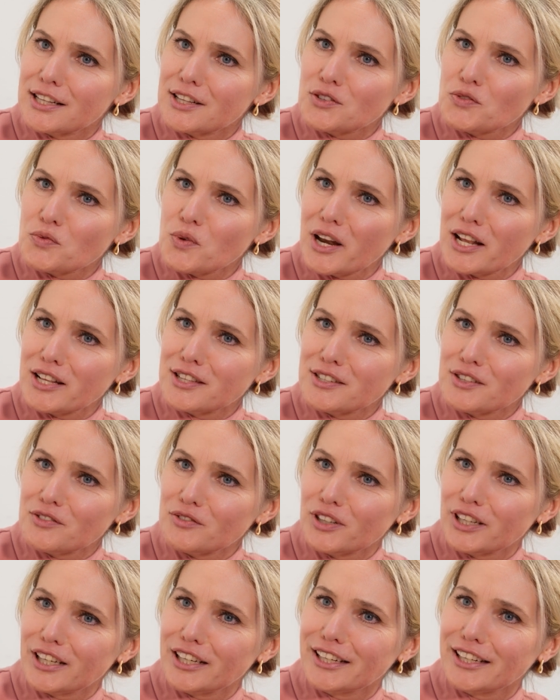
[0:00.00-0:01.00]
It's
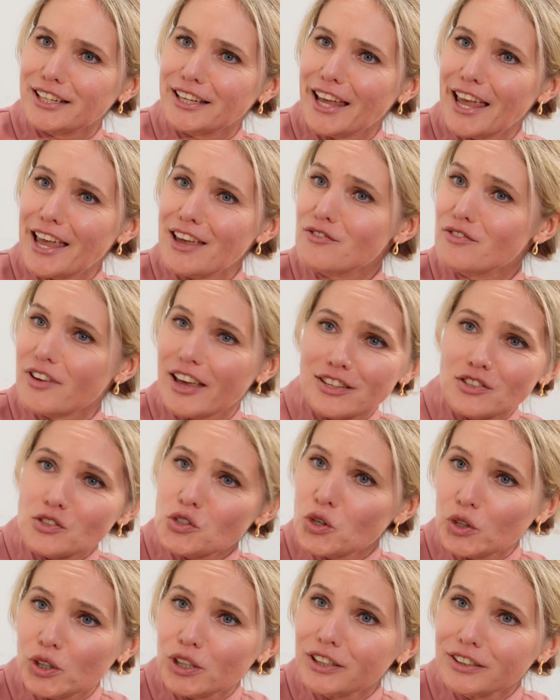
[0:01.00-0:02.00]
relatively
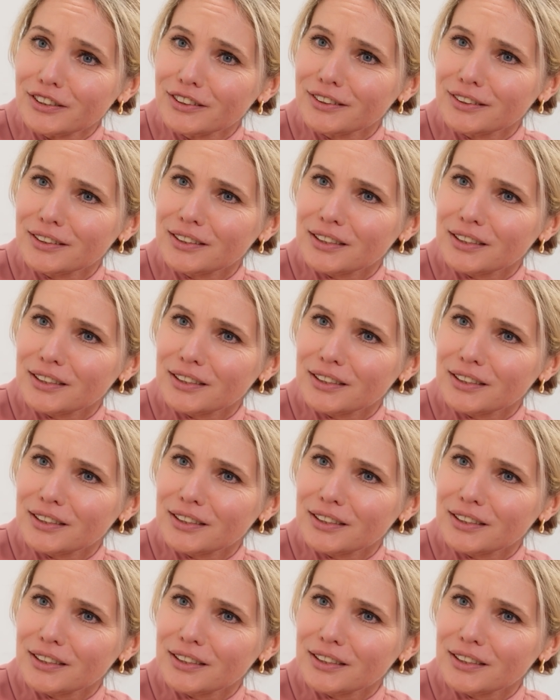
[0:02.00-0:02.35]
avascular.